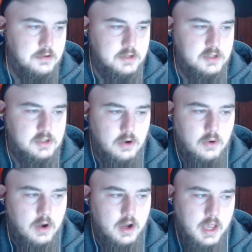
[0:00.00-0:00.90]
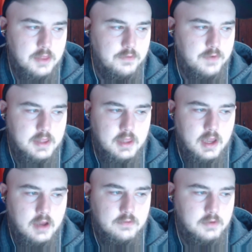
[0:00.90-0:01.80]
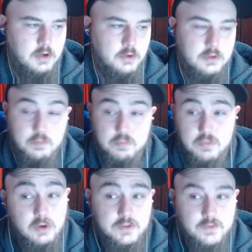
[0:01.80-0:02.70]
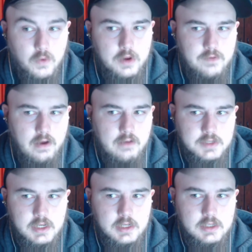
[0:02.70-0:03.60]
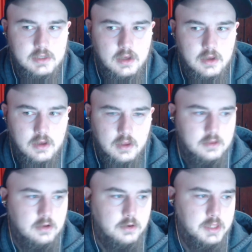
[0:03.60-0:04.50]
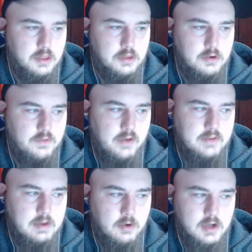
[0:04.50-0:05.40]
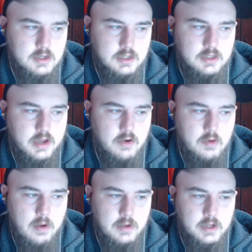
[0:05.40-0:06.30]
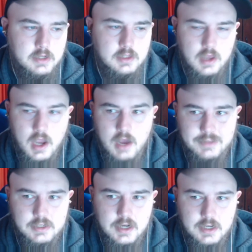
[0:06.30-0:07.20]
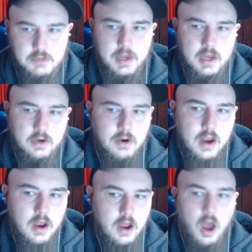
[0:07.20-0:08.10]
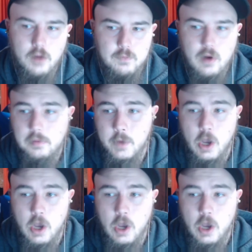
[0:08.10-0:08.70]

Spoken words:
So, again, the fact that they have, you know, those 45 seats, you know, the 35 Democrat seats and 10 Republicans that they have in the toss-up category are probably